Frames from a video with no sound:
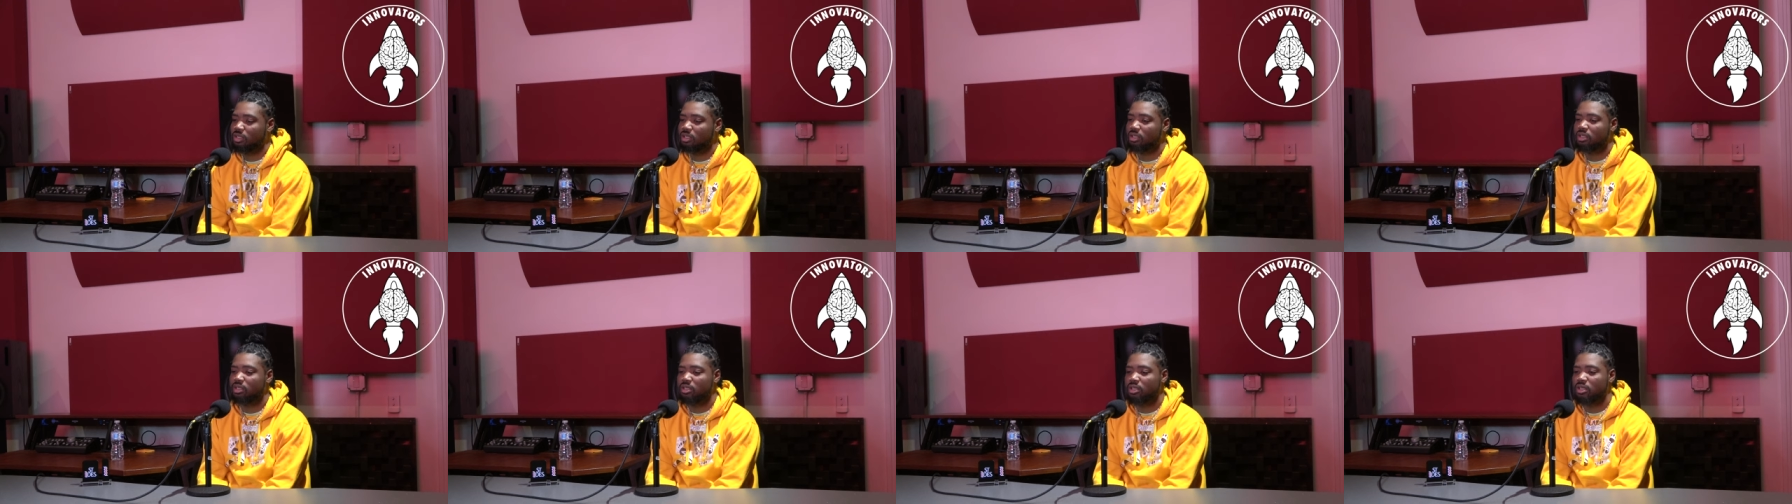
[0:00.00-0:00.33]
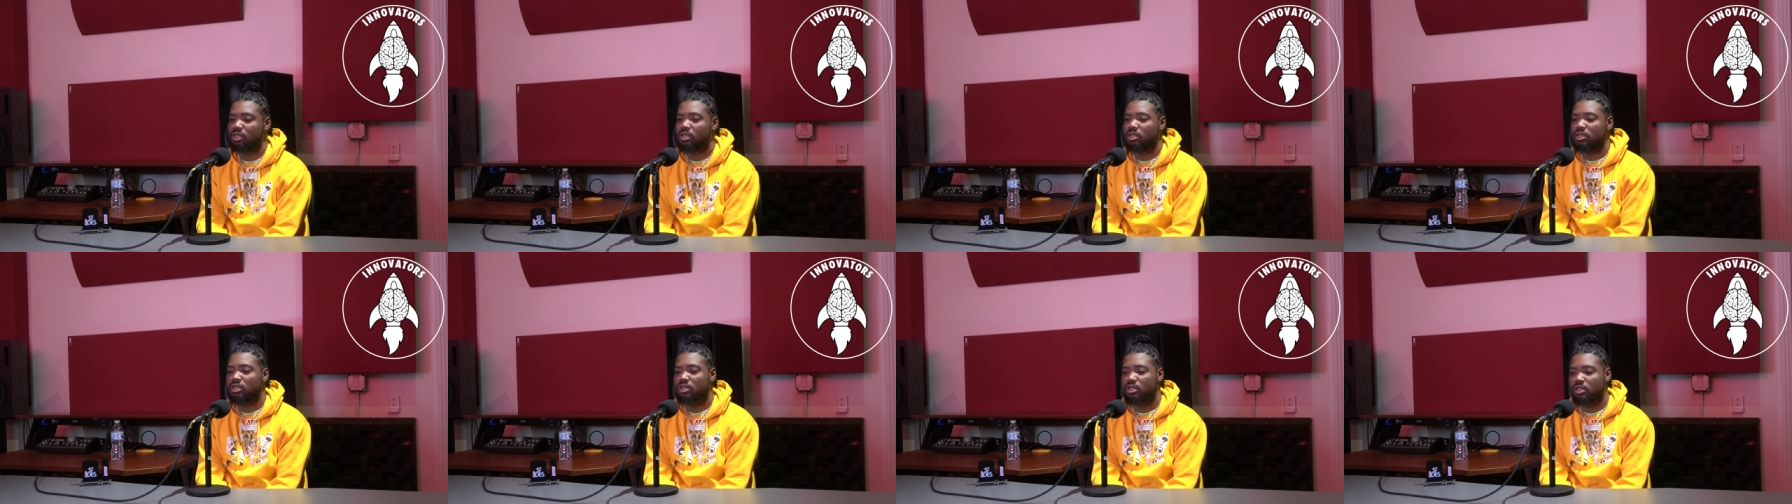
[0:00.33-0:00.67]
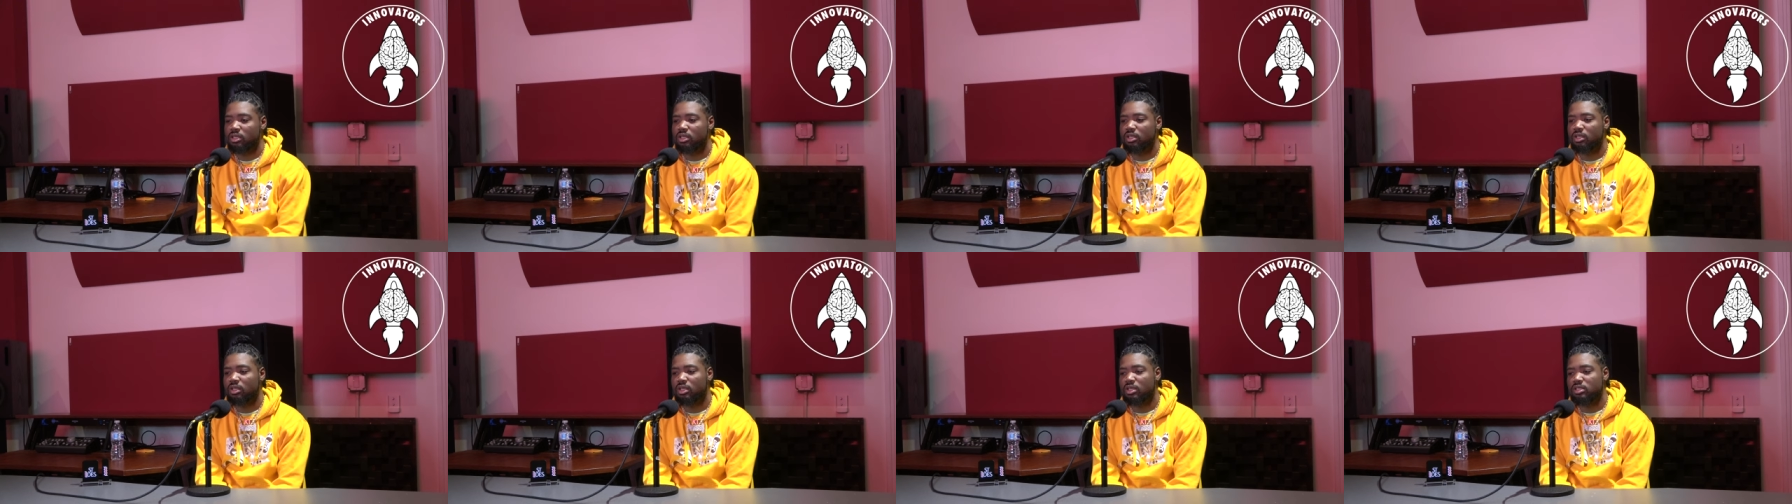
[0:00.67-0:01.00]
crazy as hell.
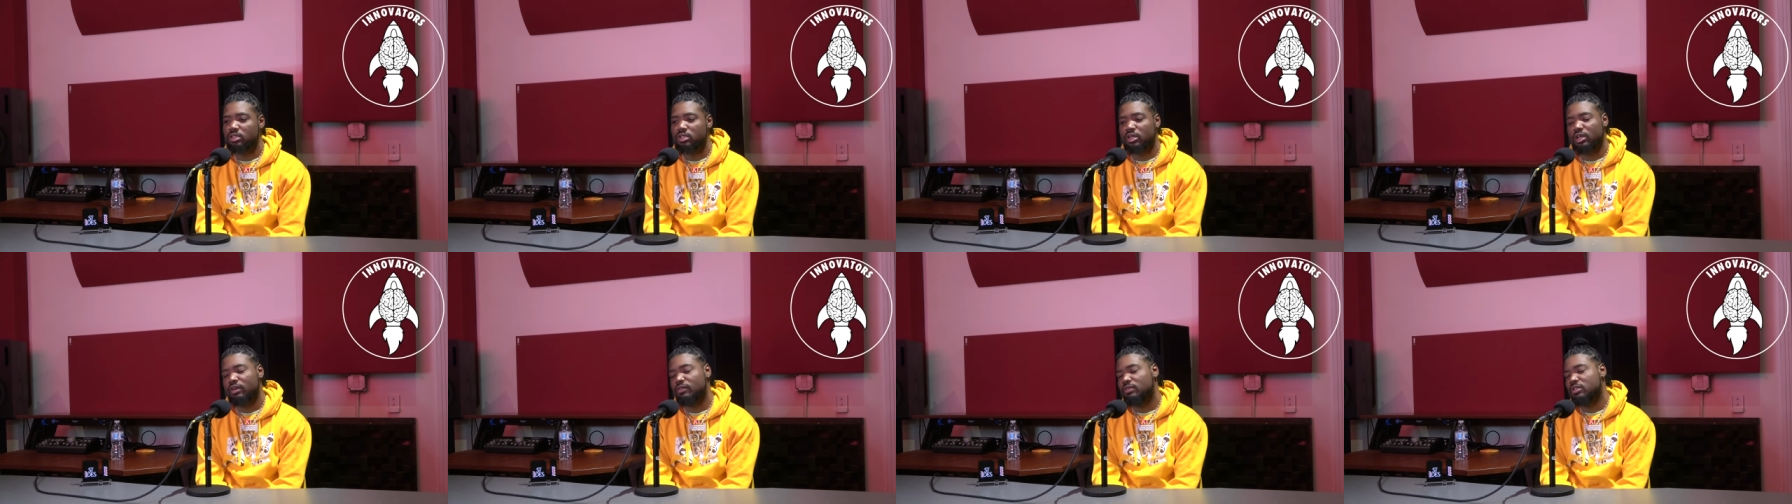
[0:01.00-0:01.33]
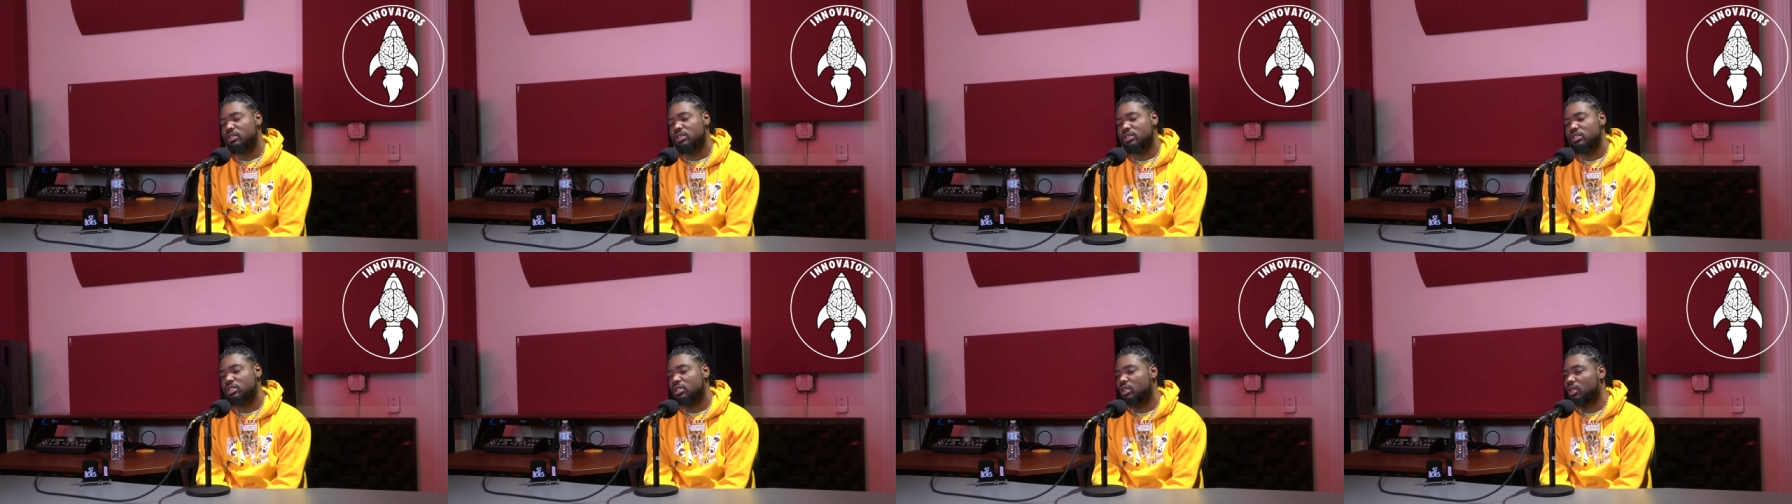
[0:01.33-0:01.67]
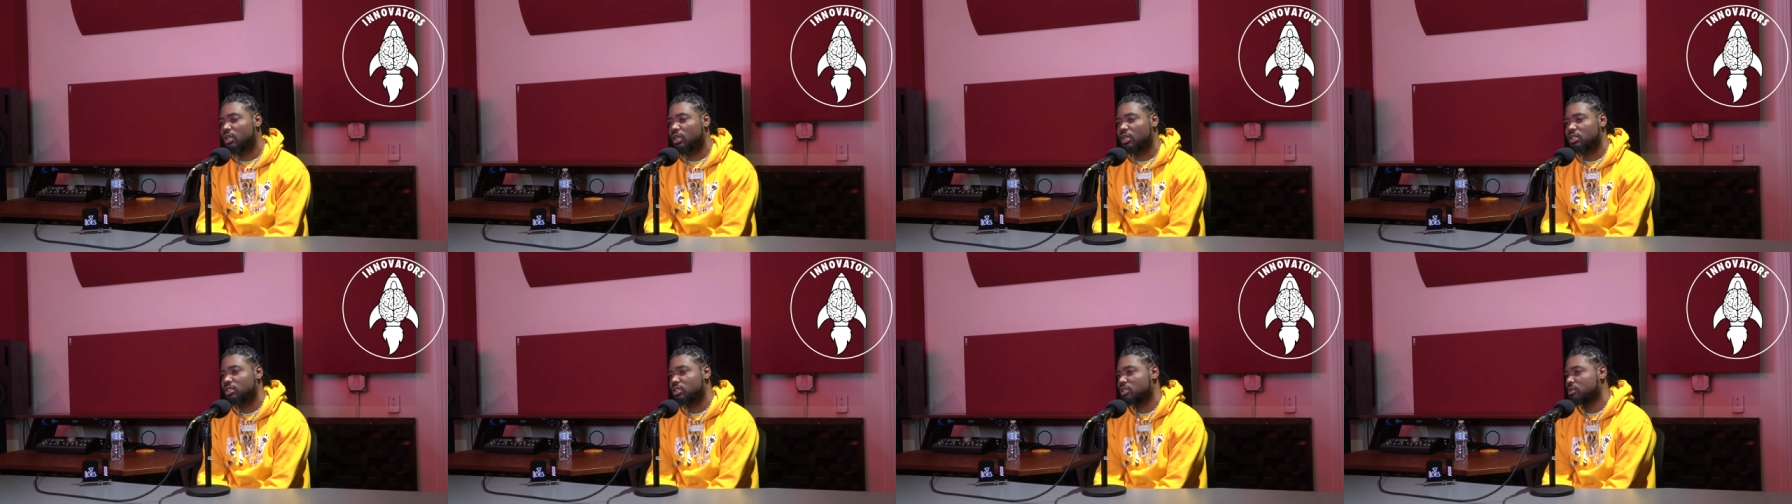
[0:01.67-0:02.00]
Yeah. So ever since
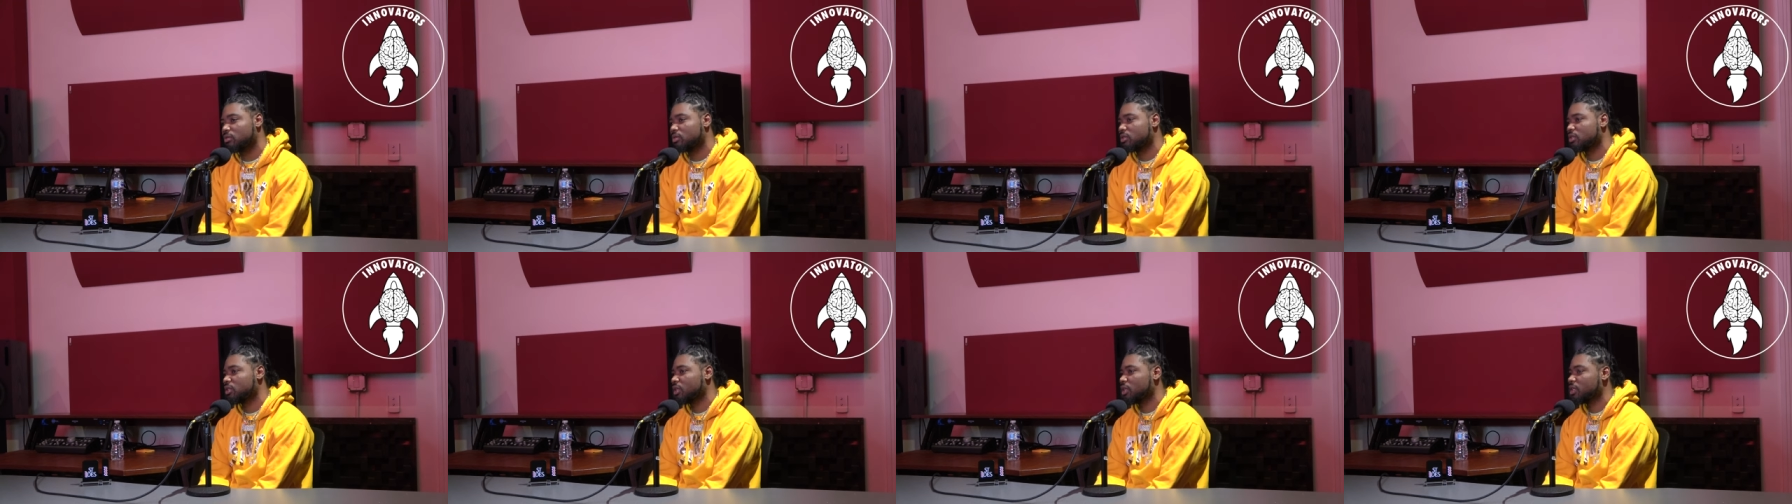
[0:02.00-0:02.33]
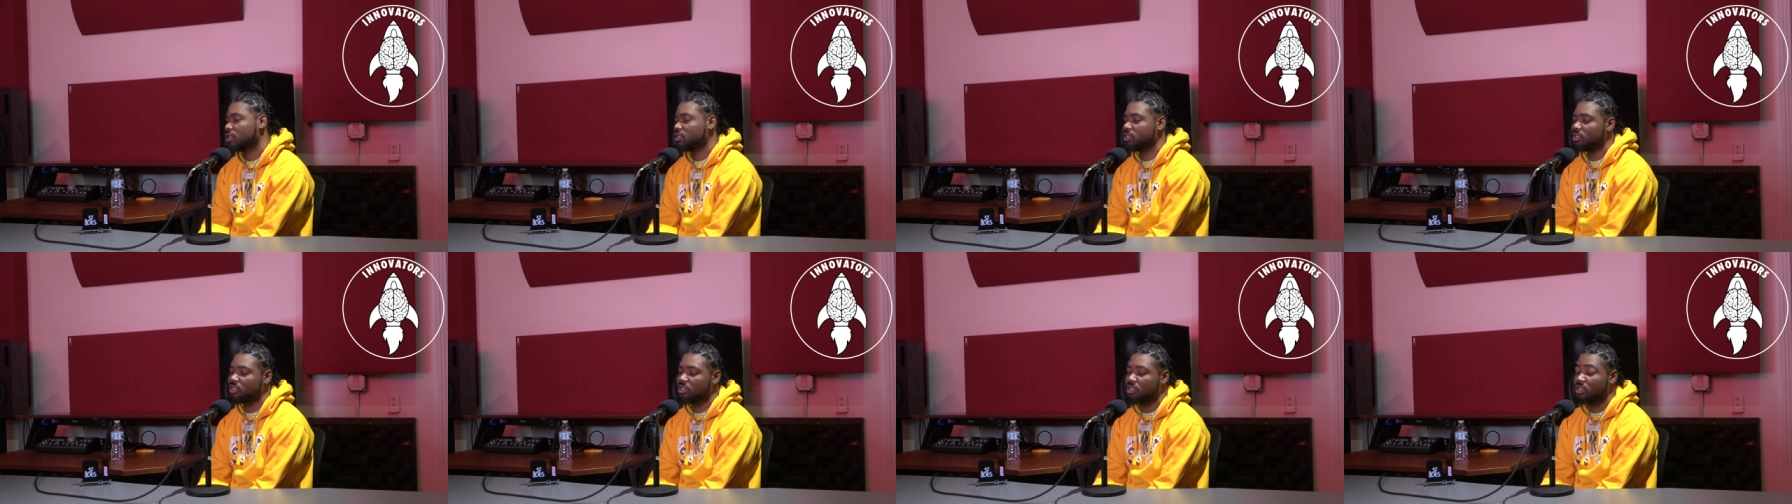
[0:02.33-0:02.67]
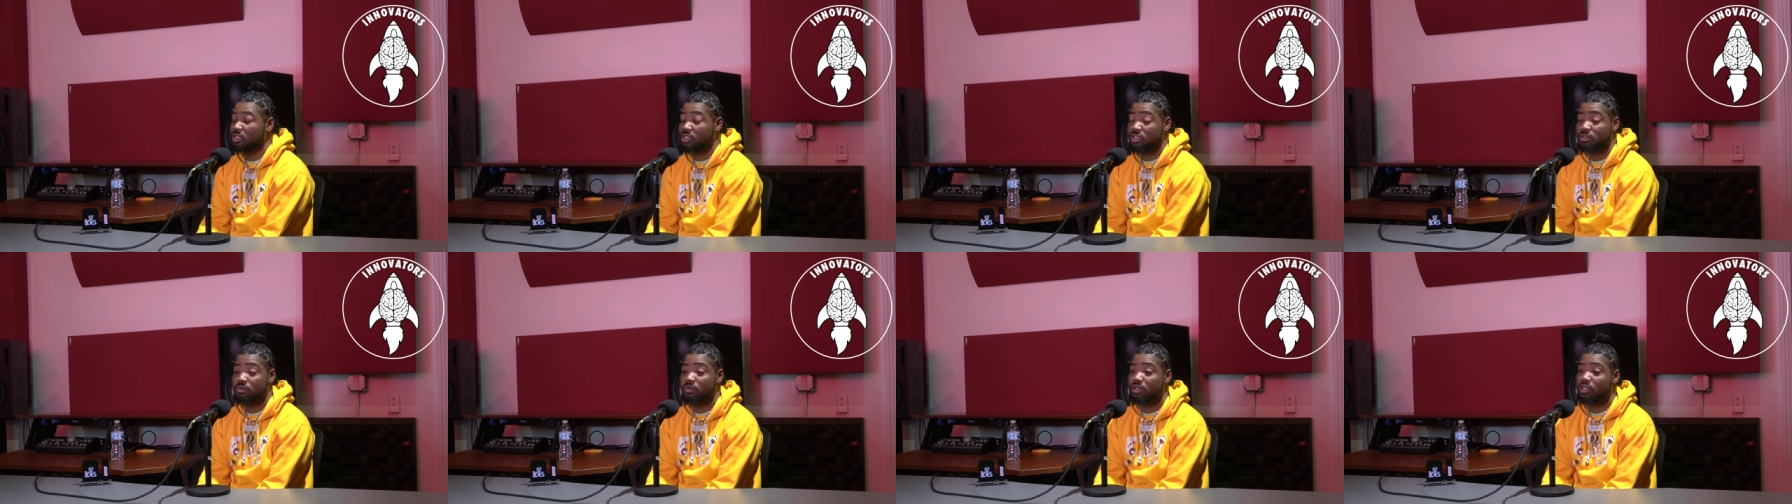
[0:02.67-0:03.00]
then, I just was like,
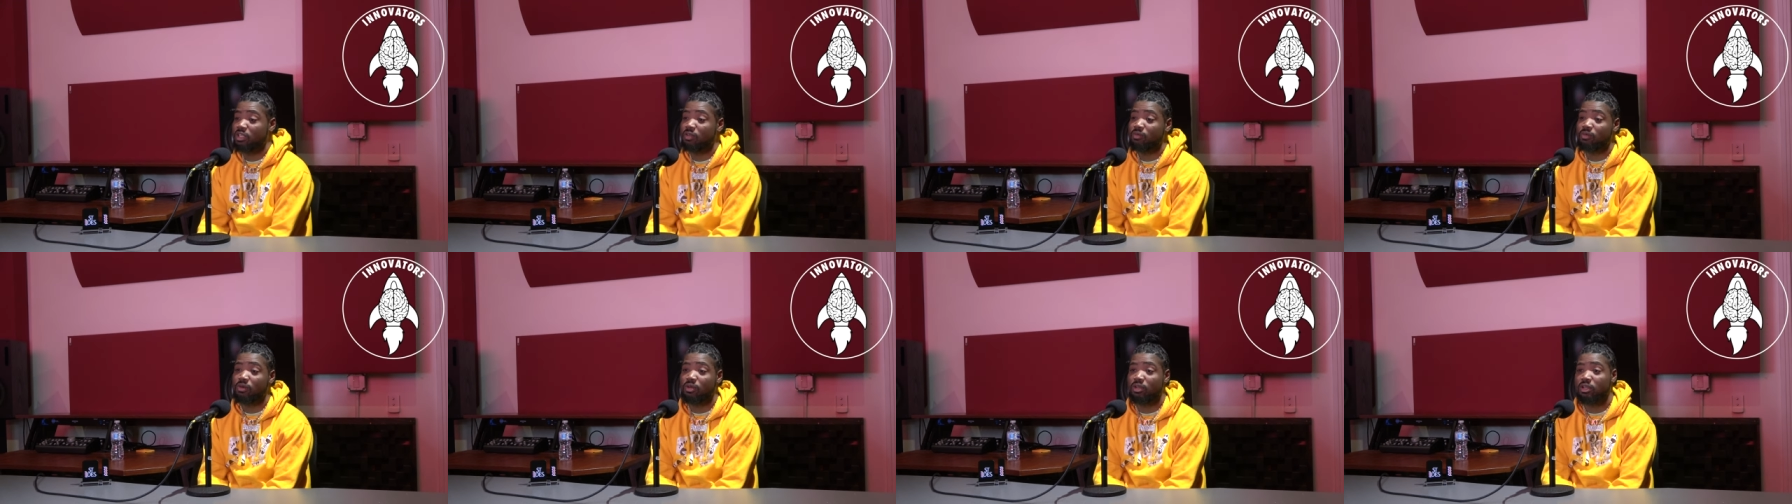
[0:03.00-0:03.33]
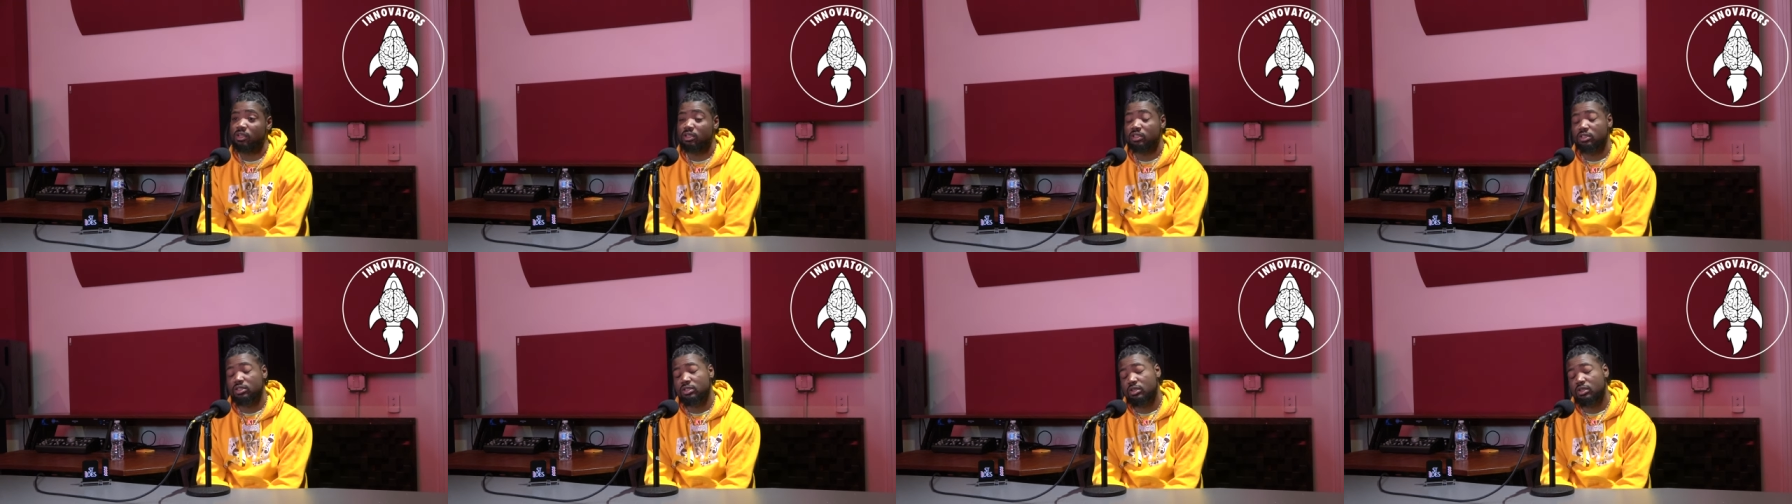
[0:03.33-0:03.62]
shit, this is what he wanted.